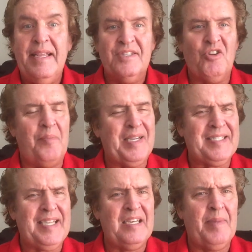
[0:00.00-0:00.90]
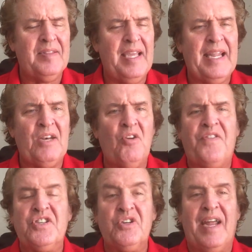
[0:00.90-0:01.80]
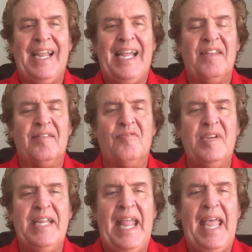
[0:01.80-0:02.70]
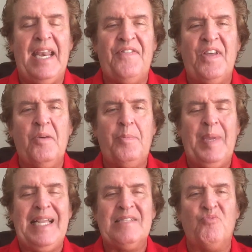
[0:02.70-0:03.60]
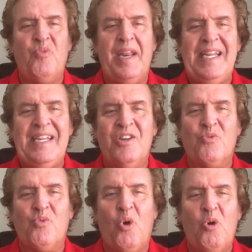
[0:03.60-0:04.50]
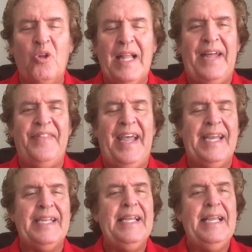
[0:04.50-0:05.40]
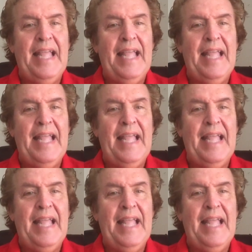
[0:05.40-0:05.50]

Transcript: So I'm excited about that. I know for sure I got 3 NFL picks ready to roll on that.